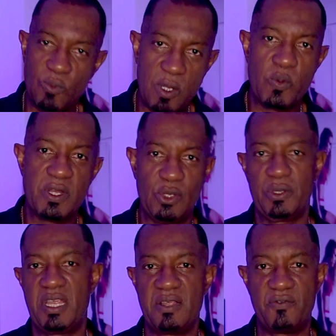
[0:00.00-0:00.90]
what we're
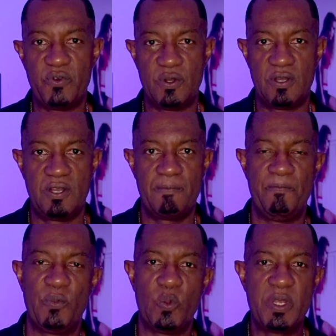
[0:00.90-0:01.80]
looking for.
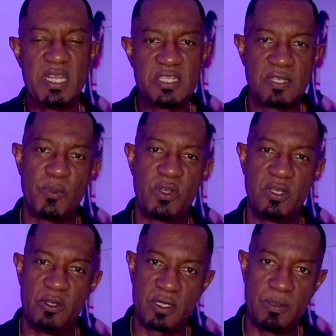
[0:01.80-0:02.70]
We need someone a
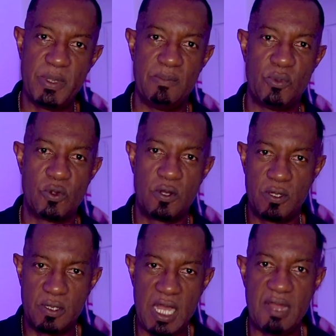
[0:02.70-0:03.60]
little bit
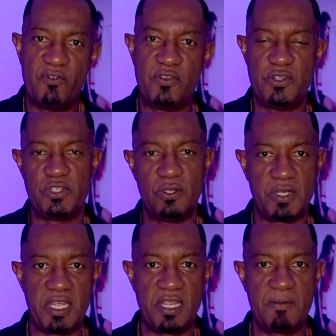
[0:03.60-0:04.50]
more average
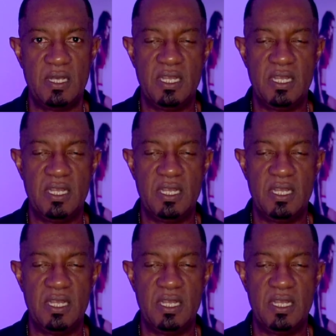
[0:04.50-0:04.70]
looking,